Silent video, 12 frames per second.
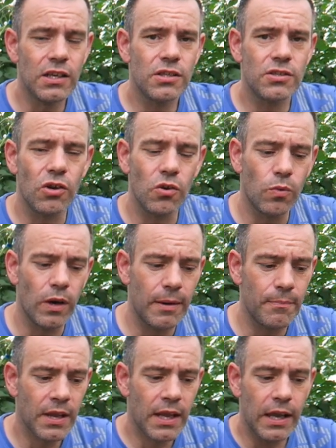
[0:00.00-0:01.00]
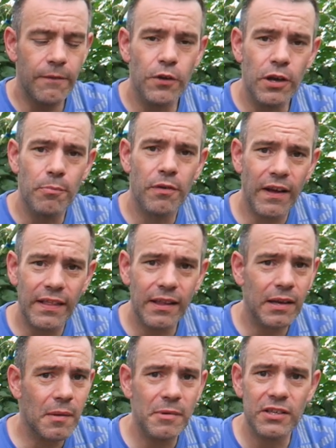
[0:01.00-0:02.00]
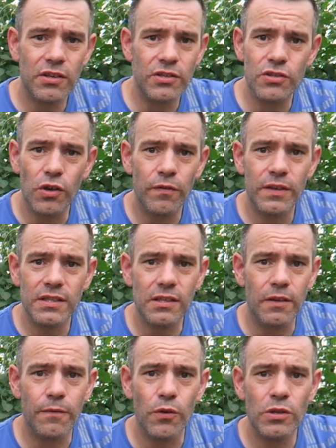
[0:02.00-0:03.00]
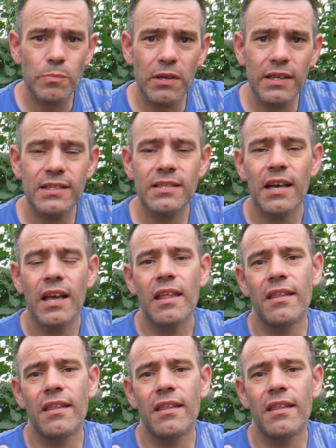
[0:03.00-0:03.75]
So if you can prevent them coming to the surface in the first place,